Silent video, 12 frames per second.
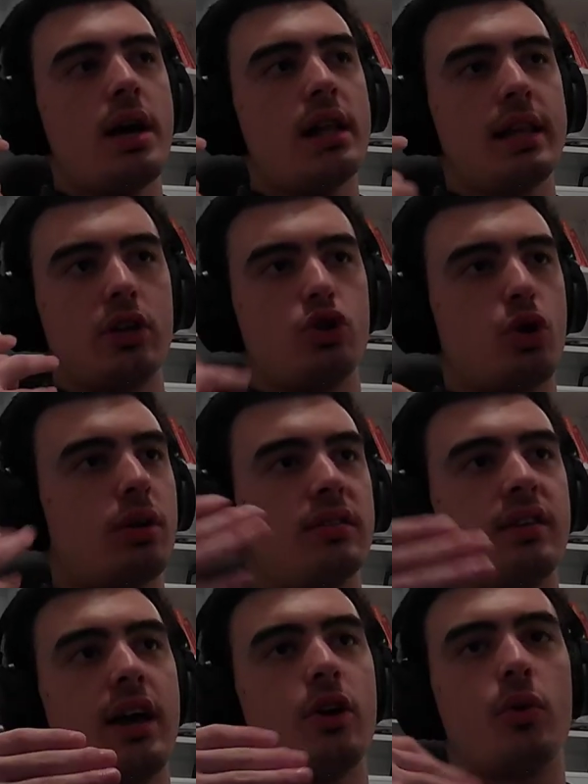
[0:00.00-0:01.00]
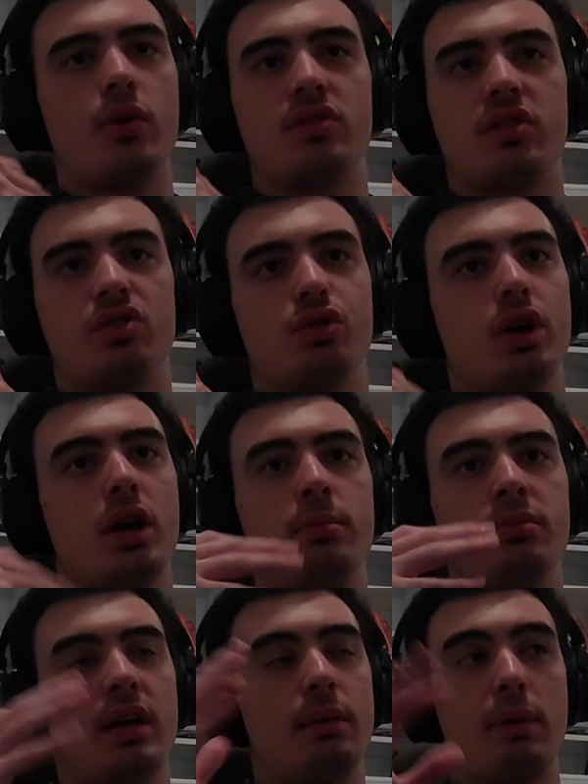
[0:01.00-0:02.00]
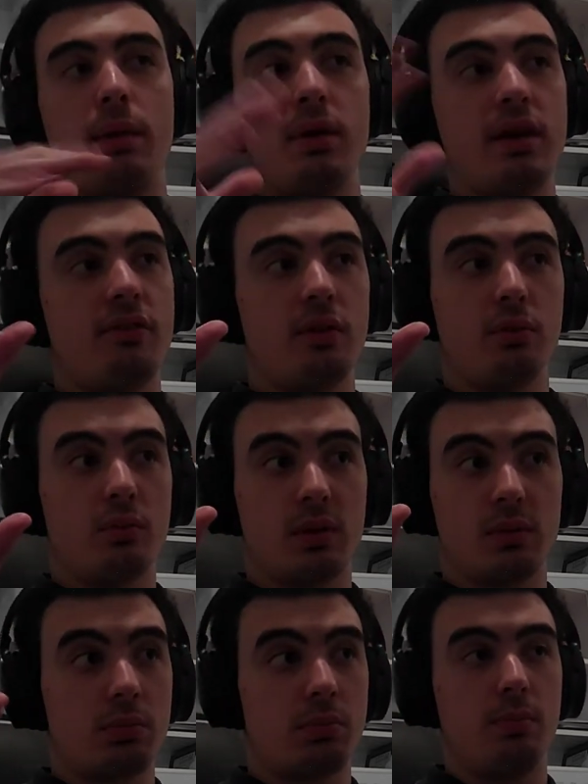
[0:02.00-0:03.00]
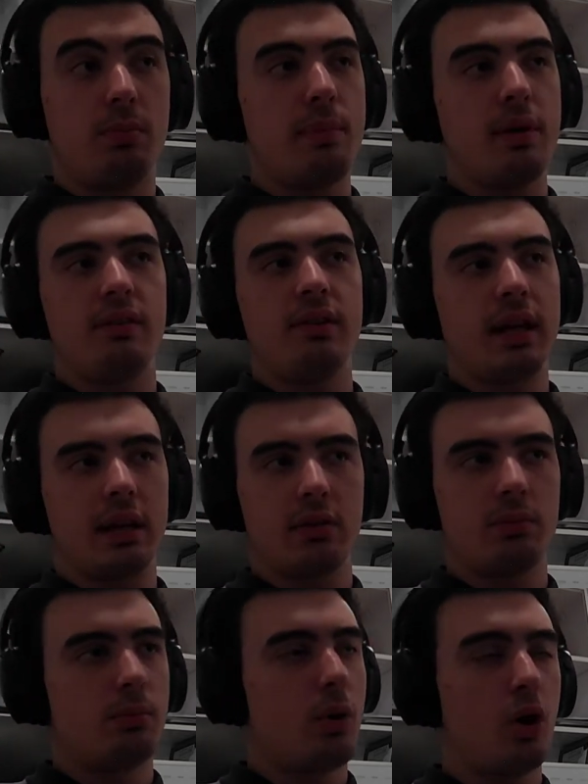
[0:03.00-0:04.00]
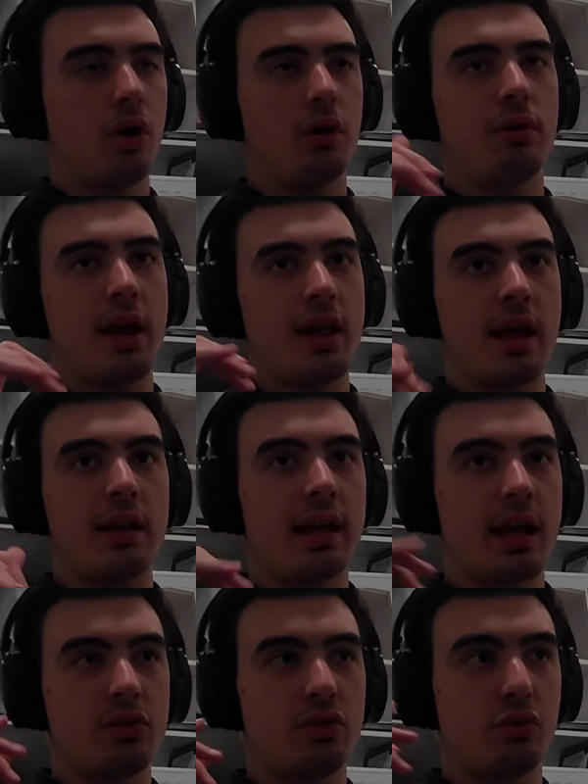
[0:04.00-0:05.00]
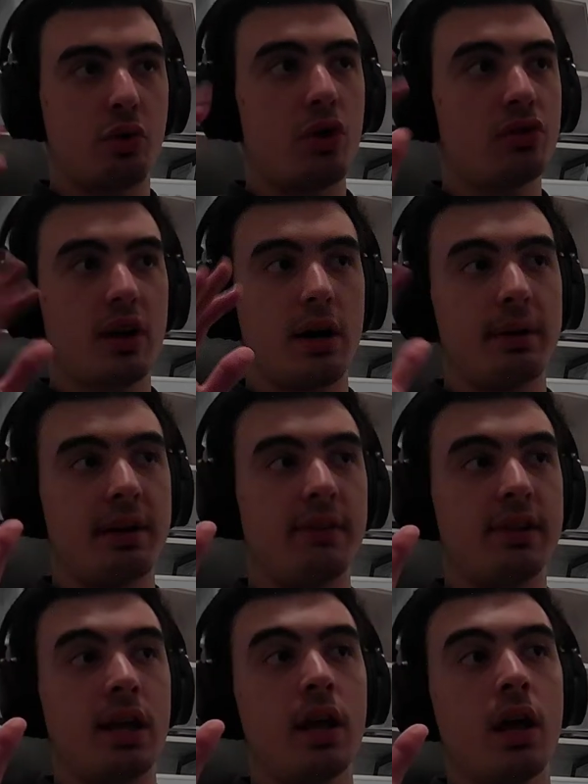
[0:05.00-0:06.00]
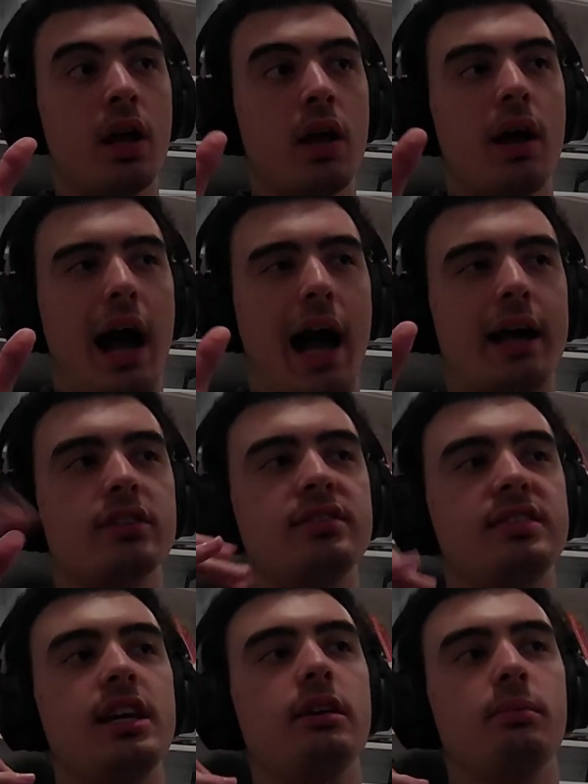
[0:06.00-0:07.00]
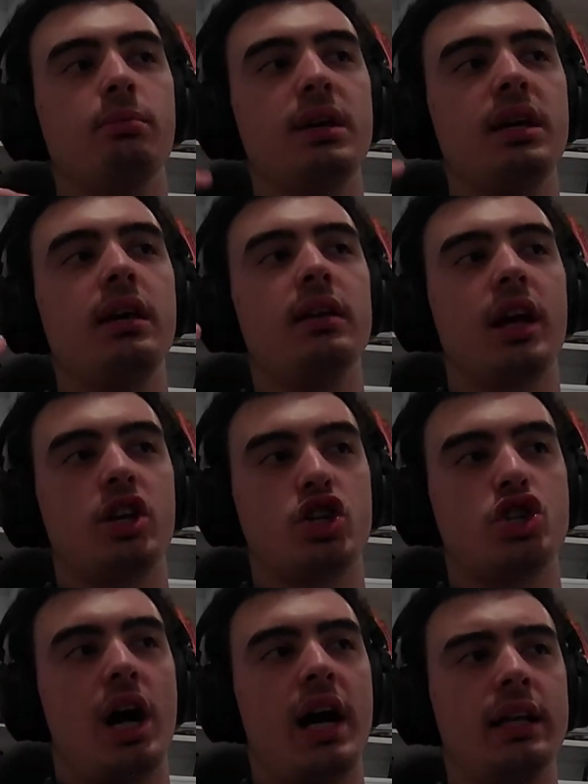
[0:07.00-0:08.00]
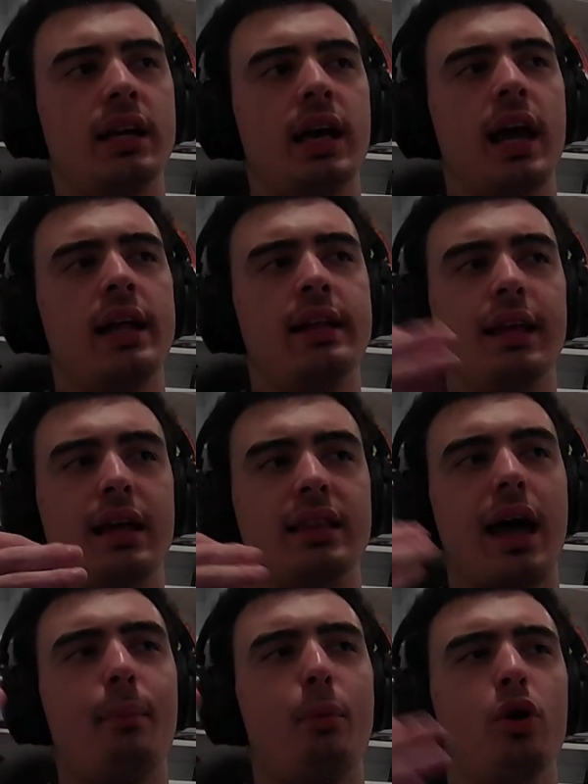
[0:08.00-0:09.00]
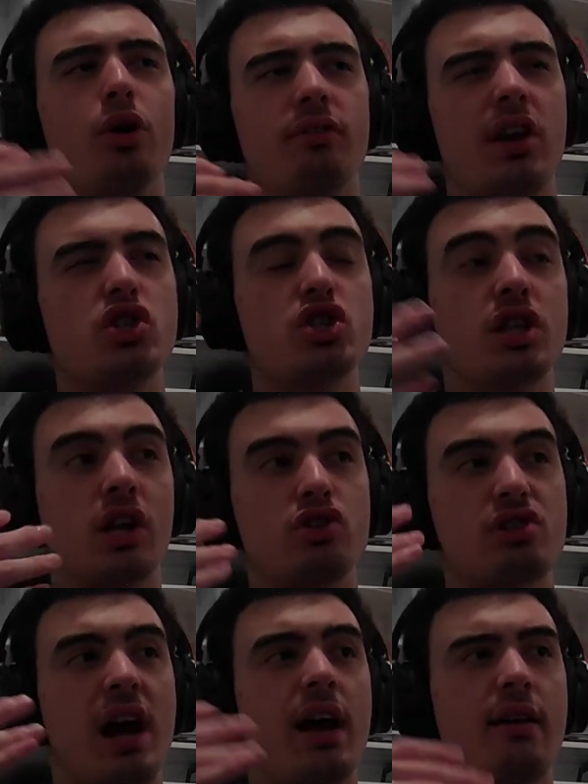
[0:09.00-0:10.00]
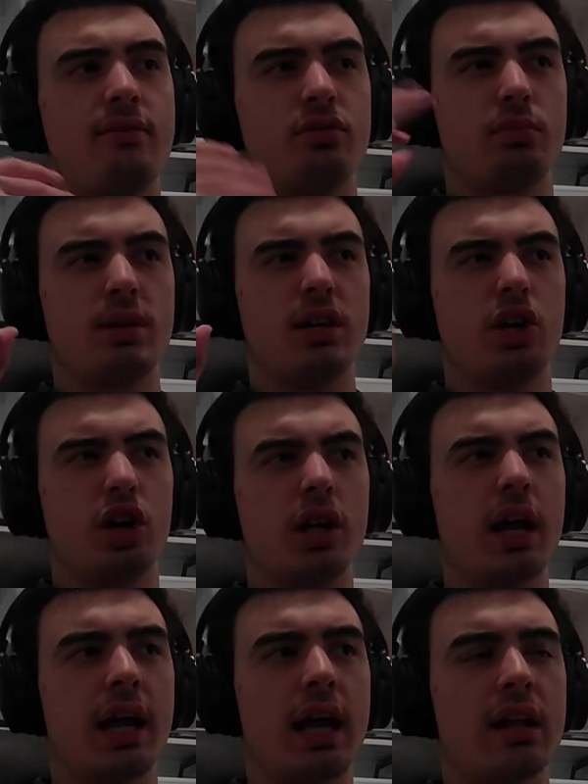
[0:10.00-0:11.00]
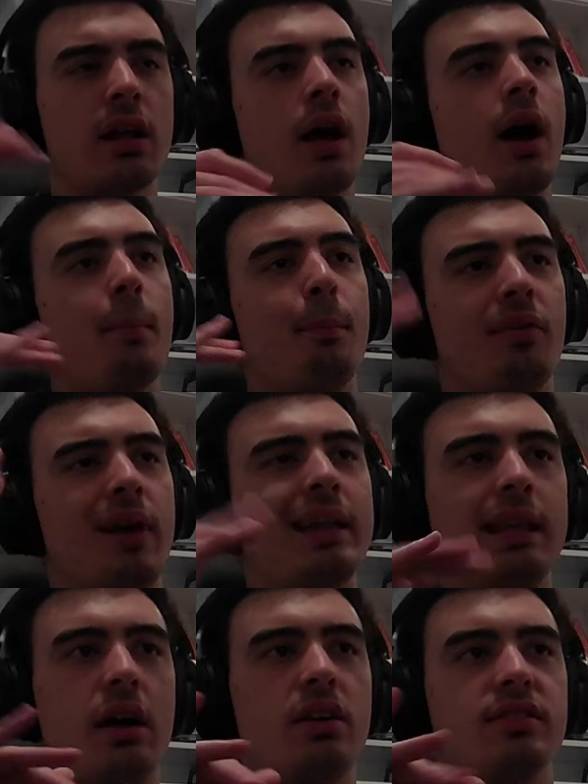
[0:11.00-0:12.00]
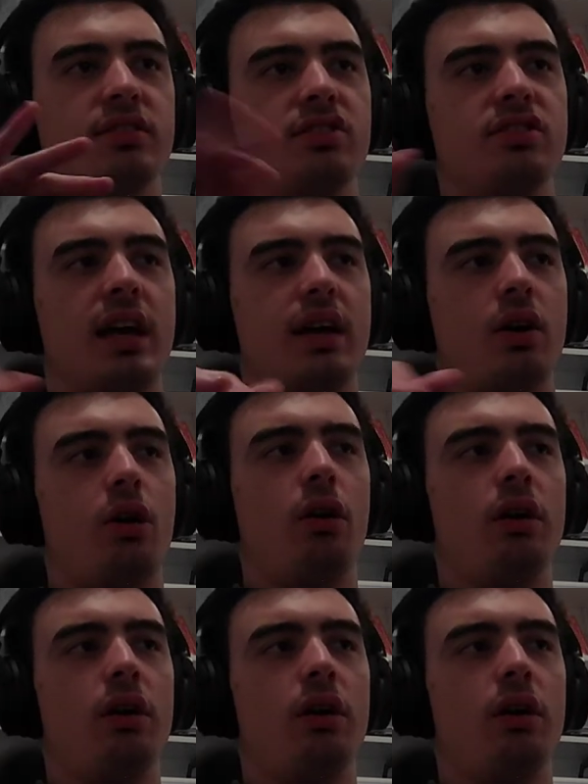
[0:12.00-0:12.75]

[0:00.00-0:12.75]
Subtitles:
and like joining takeovers and scrims, and maybe even like more, right? And I guess he rolls up and everything. I could see him being like shine again, get that motivation and drive to be good again. But right now he's just like